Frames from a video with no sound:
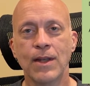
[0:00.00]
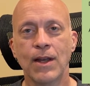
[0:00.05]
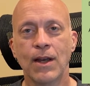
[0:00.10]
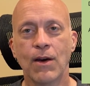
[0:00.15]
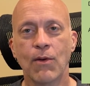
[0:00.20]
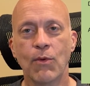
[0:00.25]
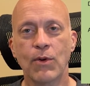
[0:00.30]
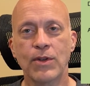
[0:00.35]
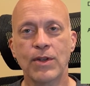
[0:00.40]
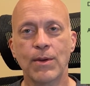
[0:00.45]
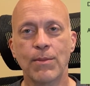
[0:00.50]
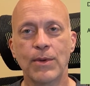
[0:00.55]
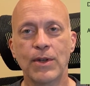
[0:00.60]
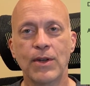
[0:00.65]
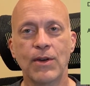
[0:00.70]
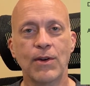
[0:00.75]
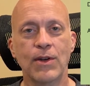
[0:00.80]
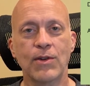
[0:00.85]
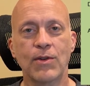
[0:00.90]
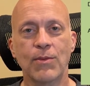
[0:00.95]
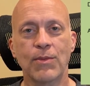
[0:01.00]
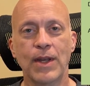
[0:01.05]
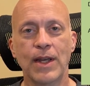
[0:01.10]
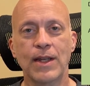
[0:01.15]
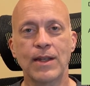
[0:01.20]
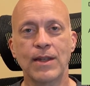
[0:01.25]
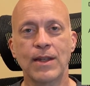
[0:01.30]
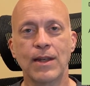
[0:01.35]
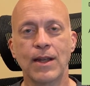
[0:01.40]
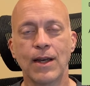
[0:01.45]
were cemeteries from the
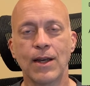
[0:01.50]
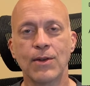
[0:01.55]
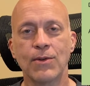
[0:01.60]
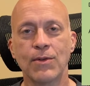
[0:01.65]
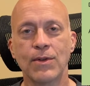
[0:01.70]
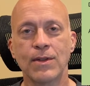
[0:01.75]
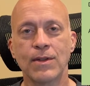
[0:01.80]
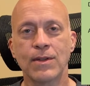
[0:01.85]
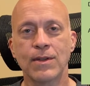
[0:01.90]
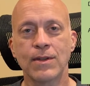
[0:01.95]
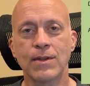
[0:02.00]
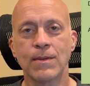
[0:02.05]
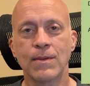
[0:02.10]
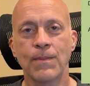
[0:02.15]
1800s.